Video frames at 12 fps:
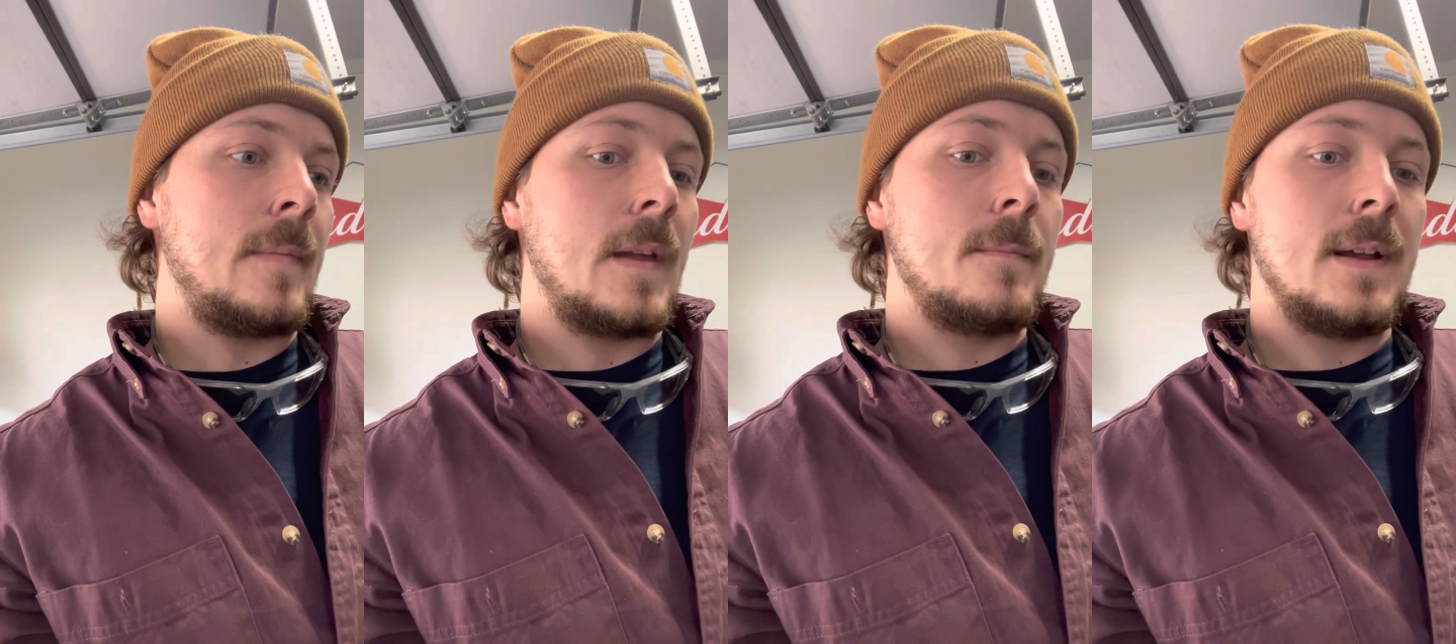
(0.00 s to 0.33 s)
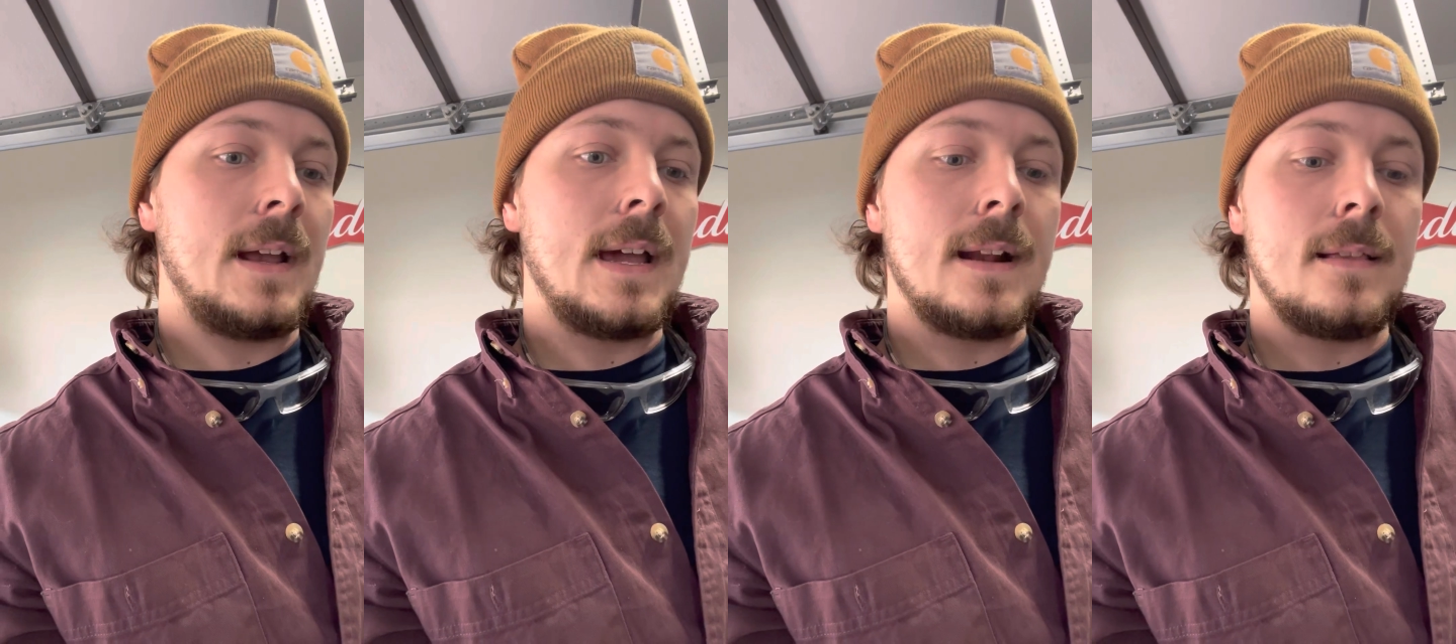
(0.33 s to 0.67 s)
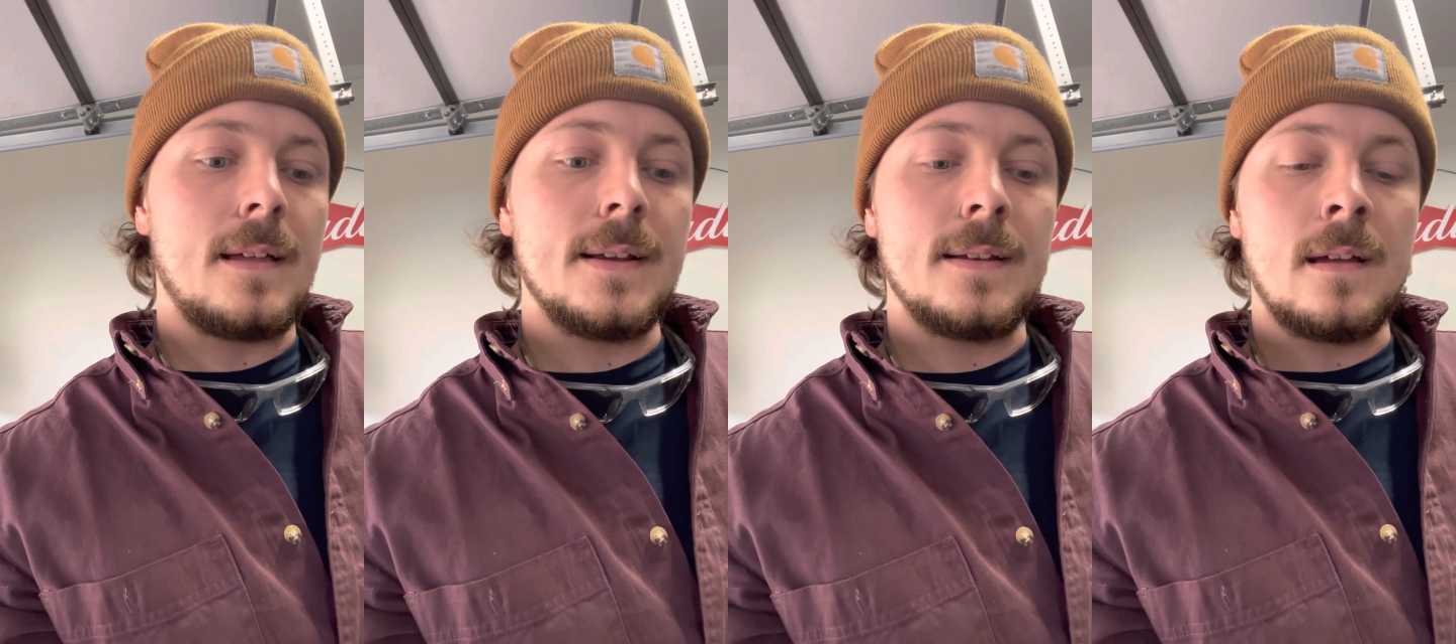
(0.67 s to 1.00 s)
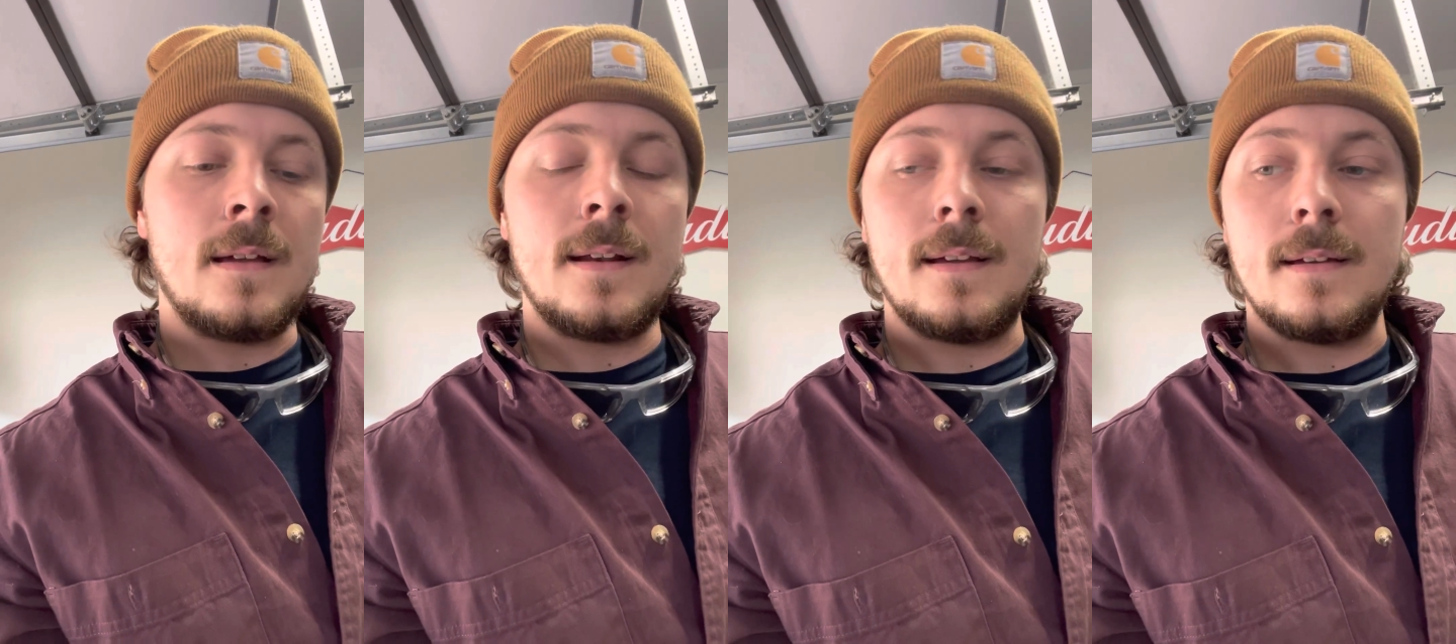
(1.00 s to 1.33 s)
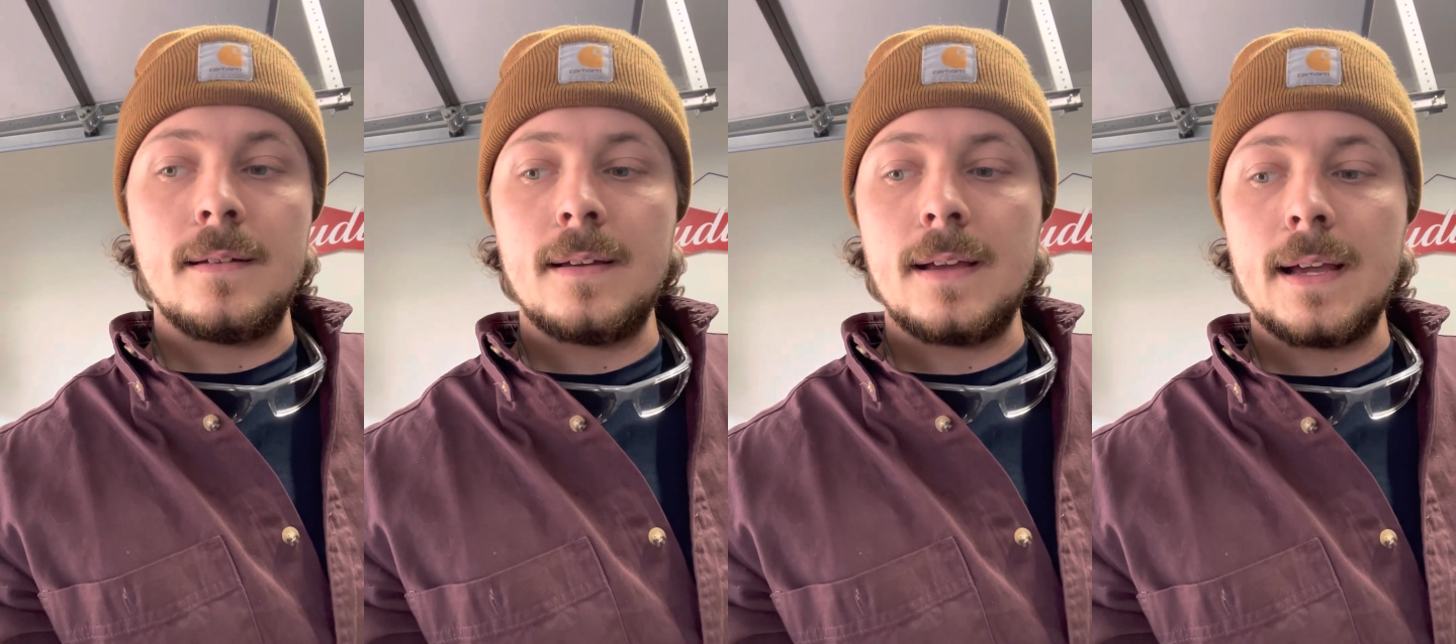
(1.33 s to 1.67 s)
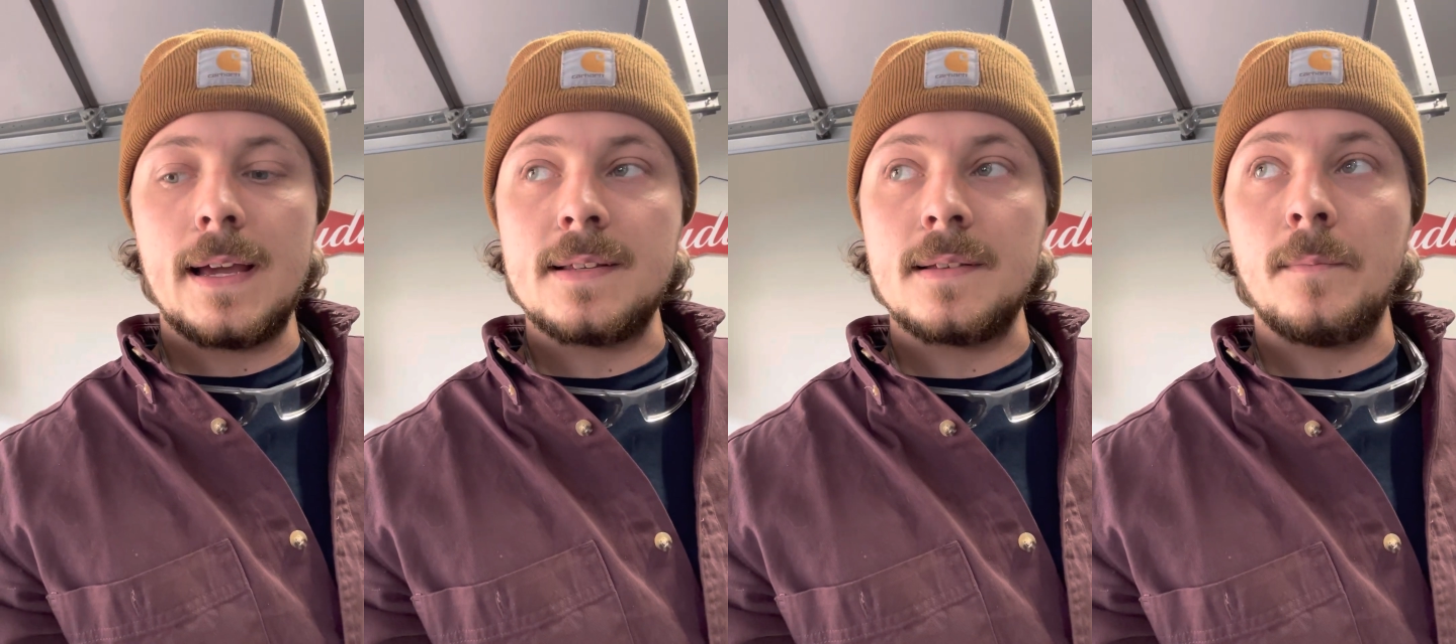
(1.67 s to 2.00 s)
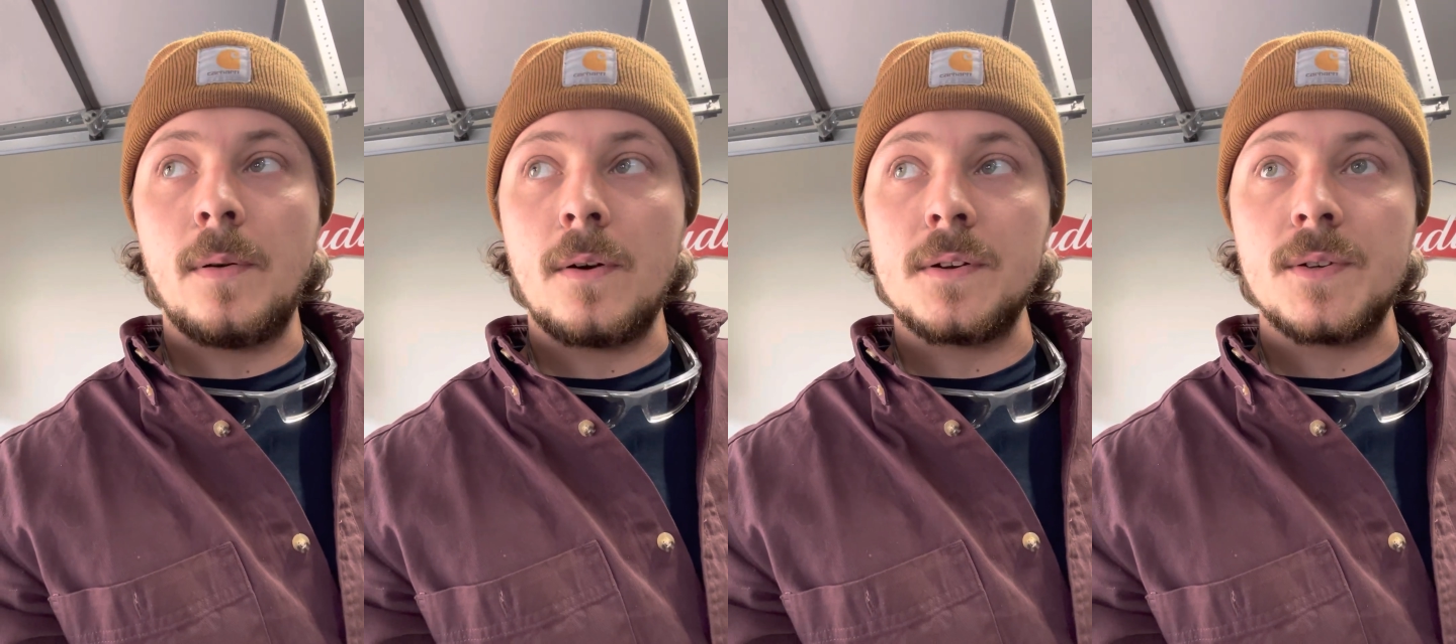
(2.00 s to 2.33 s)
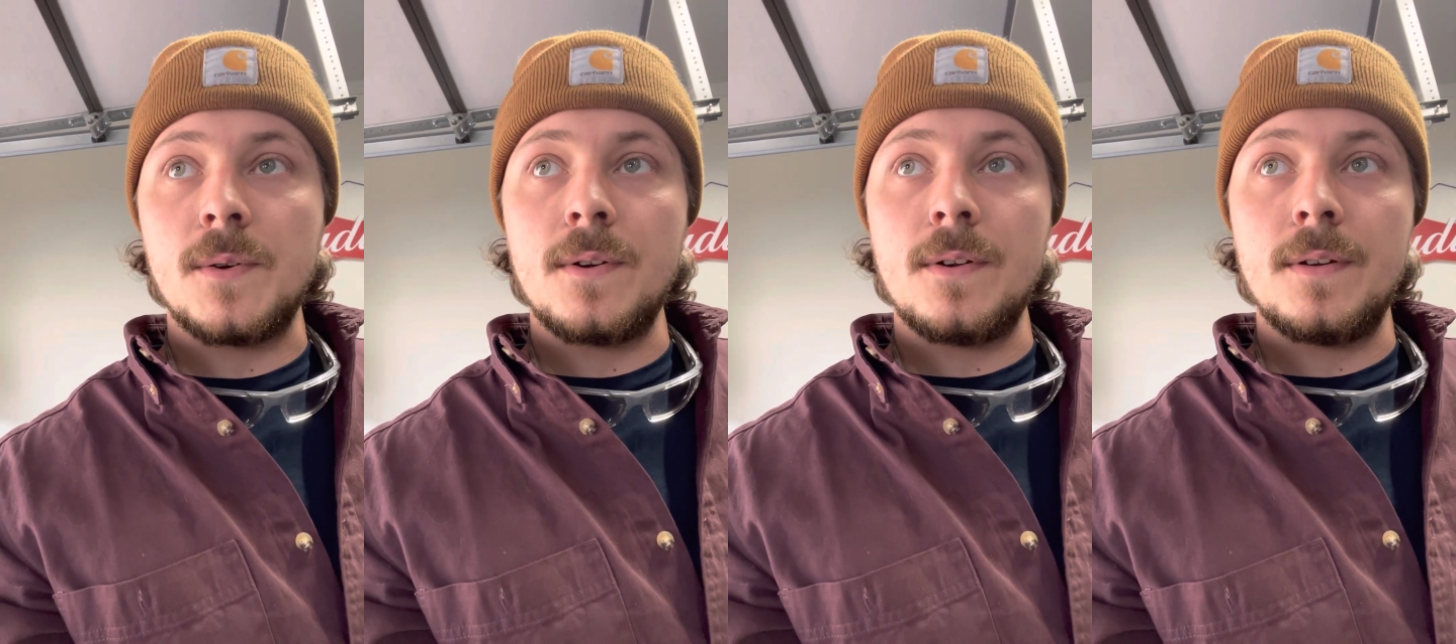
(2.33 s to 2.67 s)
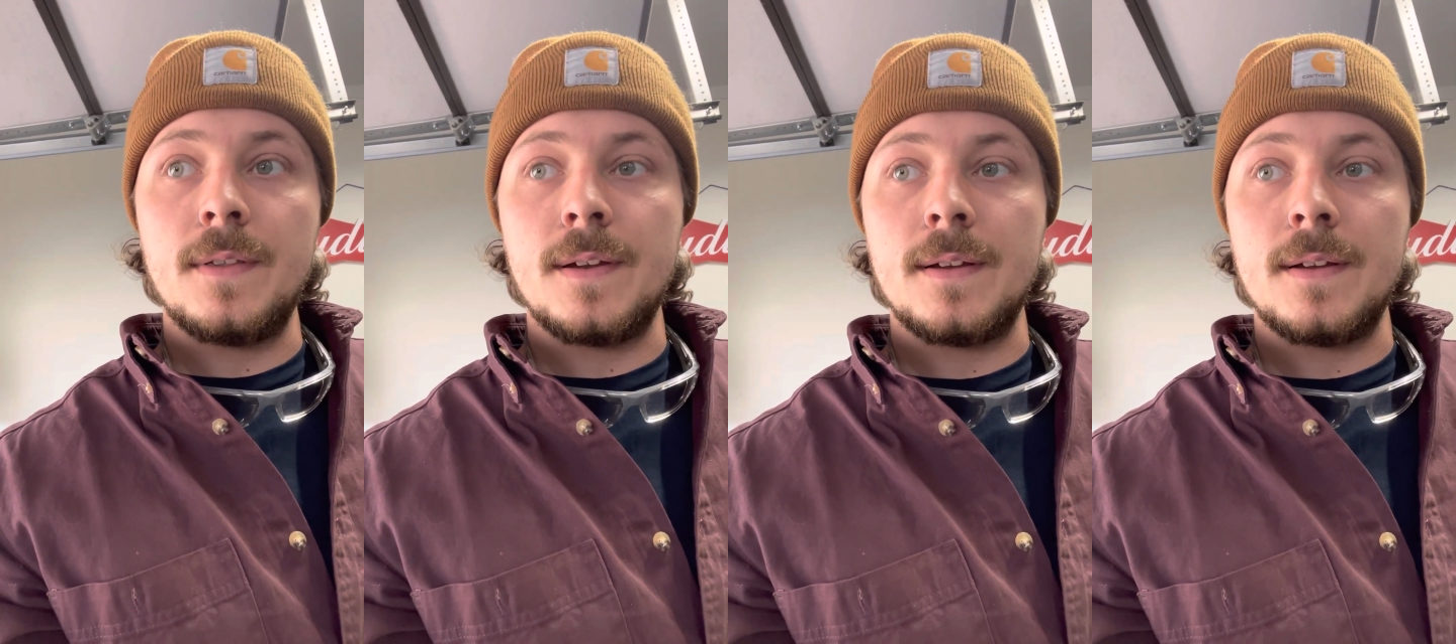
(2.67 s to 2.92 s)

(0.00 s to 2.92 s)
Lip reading: But I got a lot done. I got some parts ordered.